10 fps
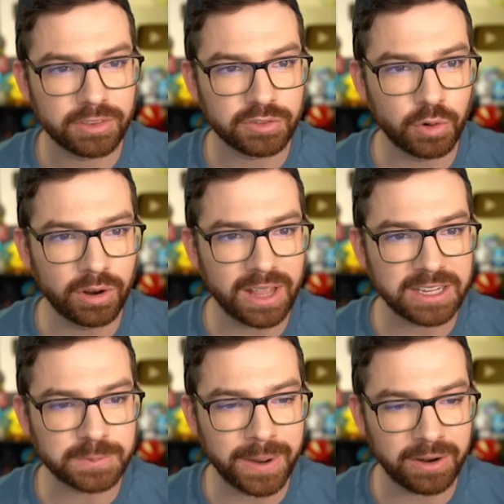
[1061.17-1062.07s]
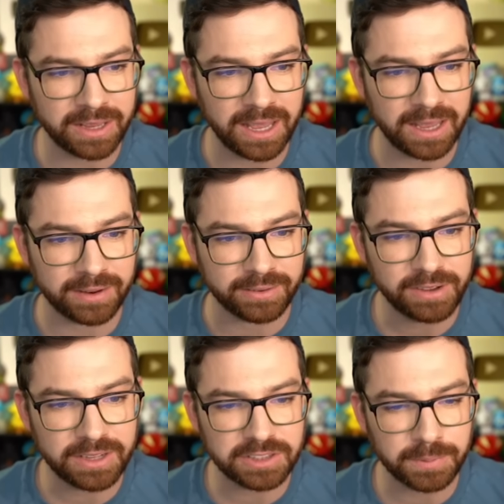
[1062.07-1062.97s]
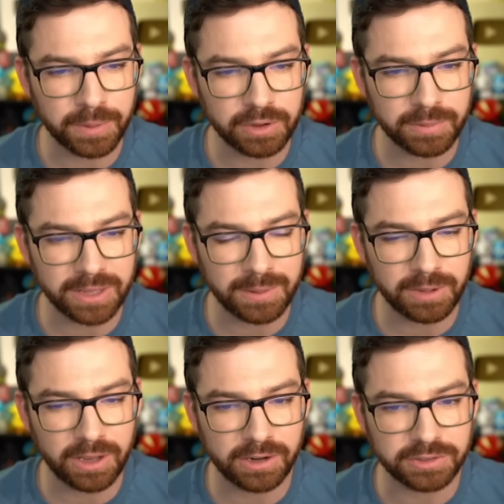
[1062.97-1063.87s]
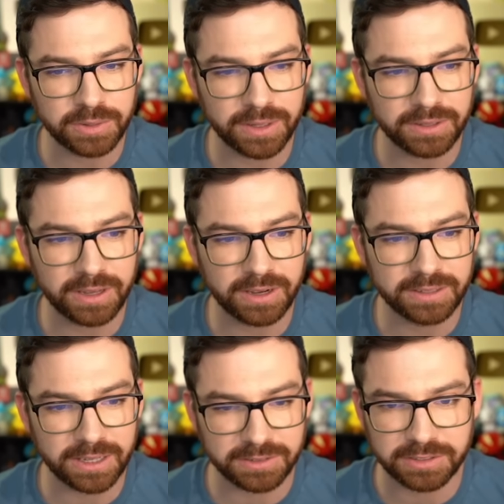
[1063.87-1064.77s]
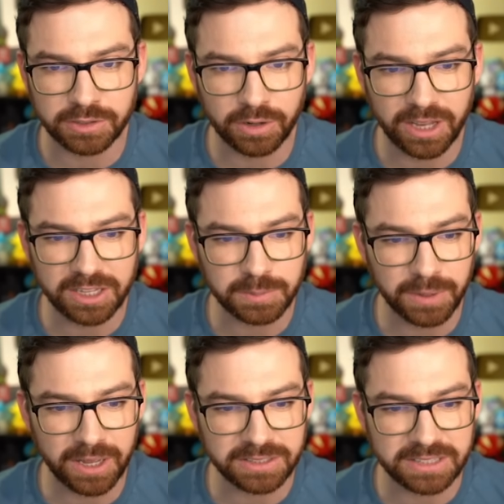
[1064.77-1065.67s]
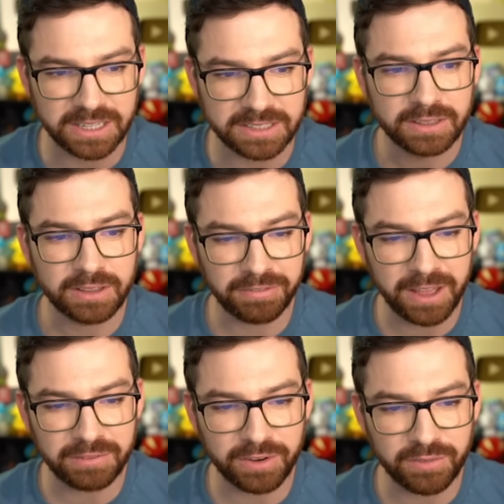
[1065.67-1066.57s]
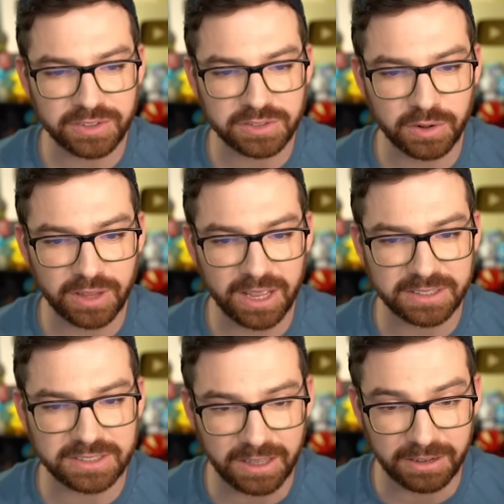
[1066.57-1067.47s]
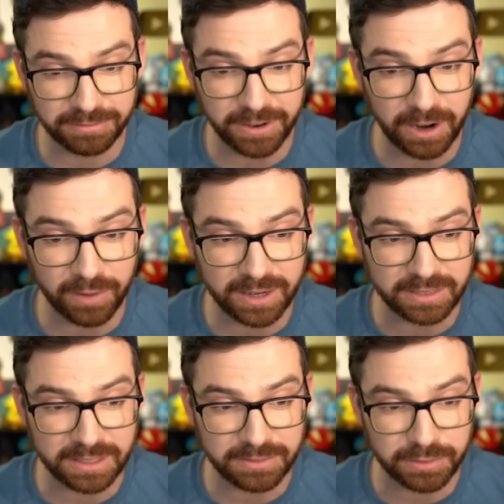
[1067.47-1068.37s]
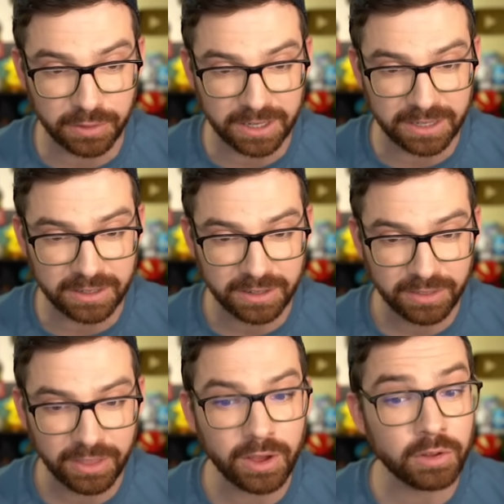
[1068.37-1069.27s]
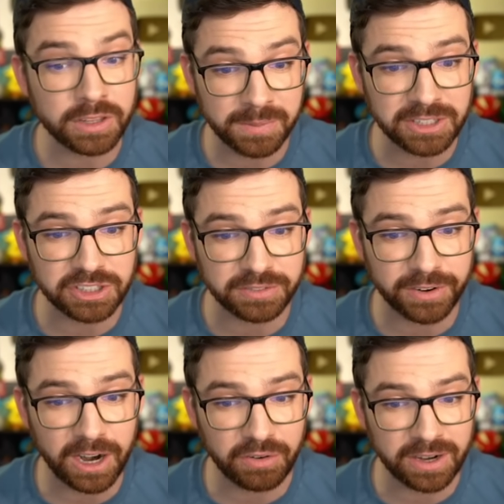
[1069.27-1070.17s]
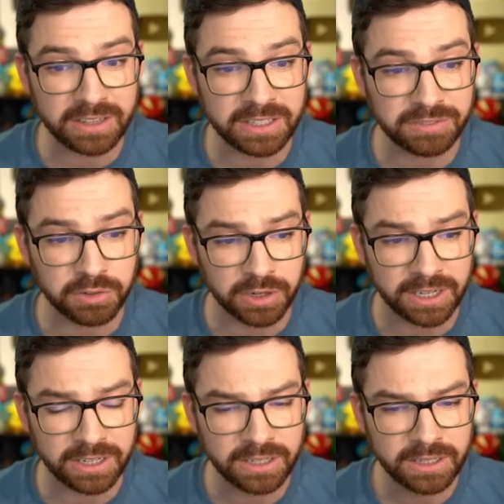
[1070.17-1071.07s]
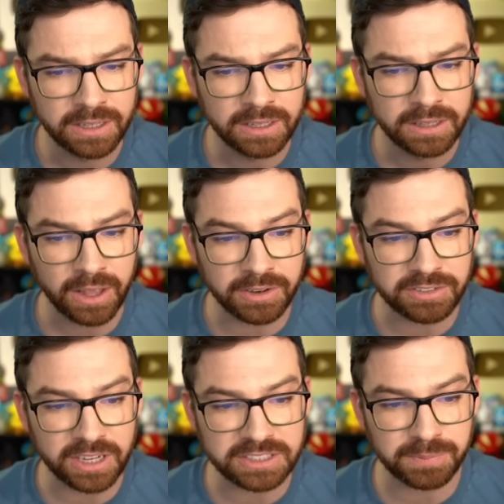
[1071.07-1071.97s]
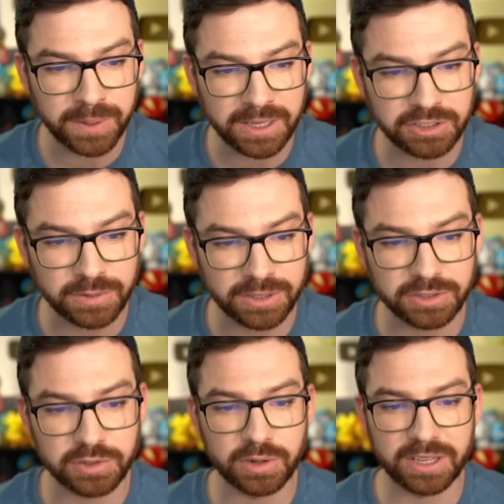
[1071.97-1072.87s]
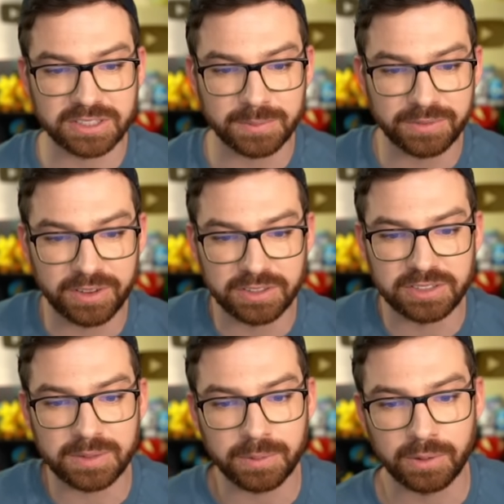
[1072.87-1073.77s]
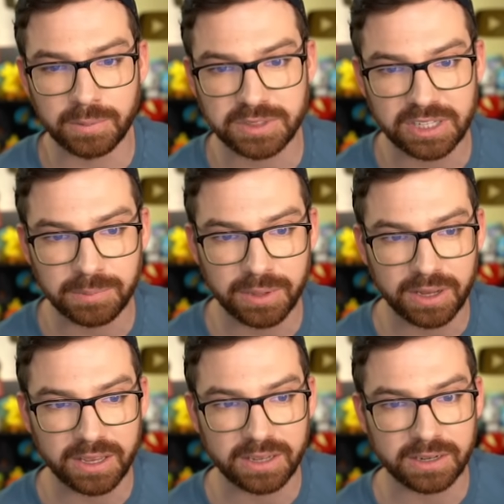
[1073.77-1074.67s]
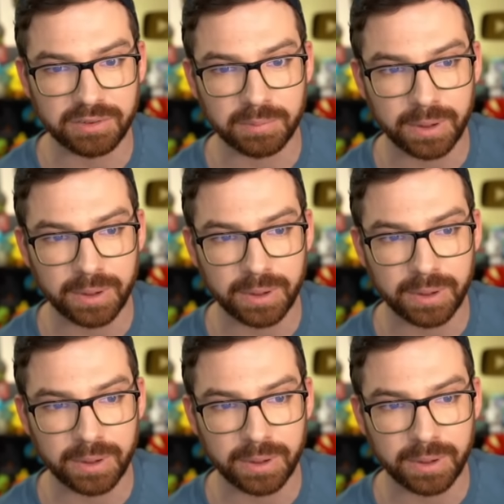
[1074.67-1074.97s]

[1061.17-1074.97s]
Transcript: The Snorlax Barricade. Fans of the Pokemon game will all know to all, yeah, yeah, Snorlax blocks things. The fan favorite Snorlax in Fire Red and Leaf Green. They only mentioned Fire Red and Leaf Green. And Detective Pikachu and other Snorlax can be found asleep in Rhyme City, blocking a different